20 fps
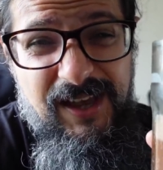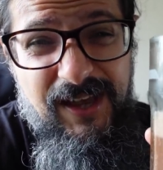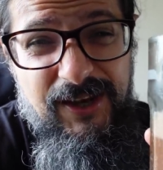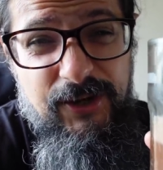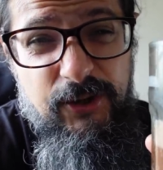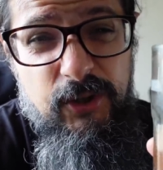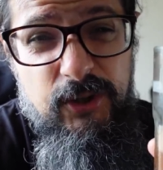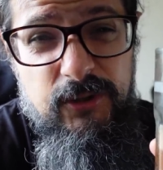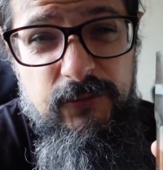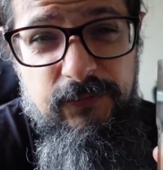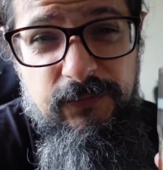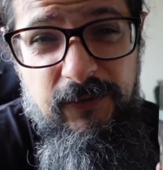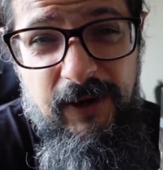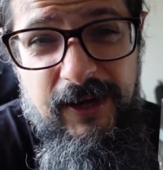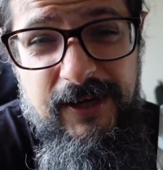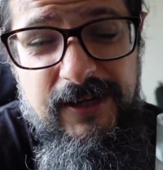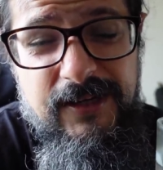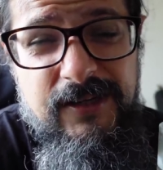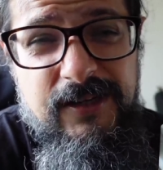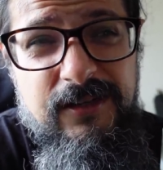I gotta
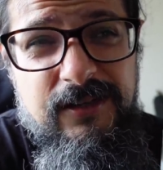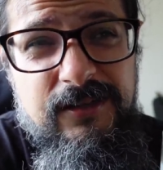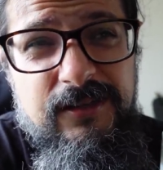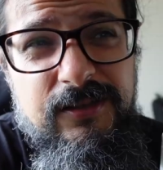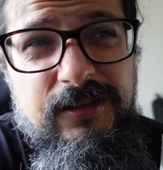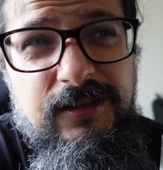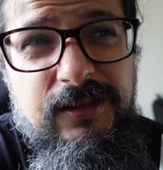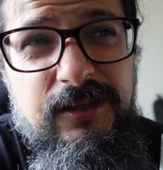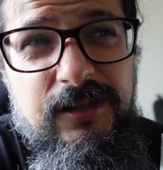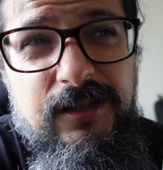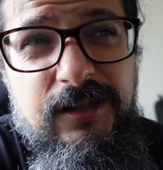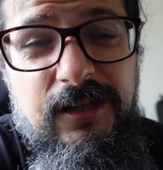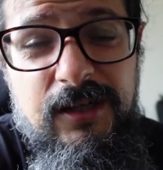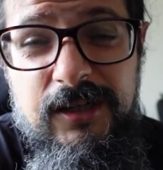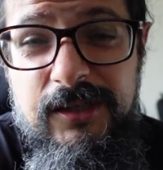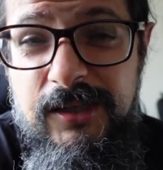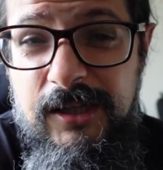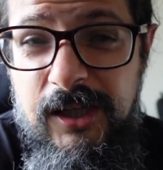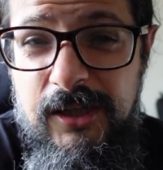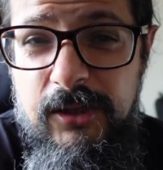find
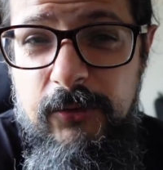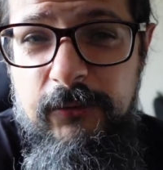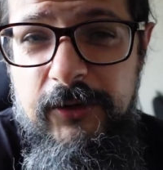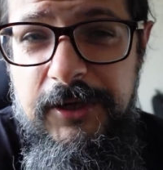another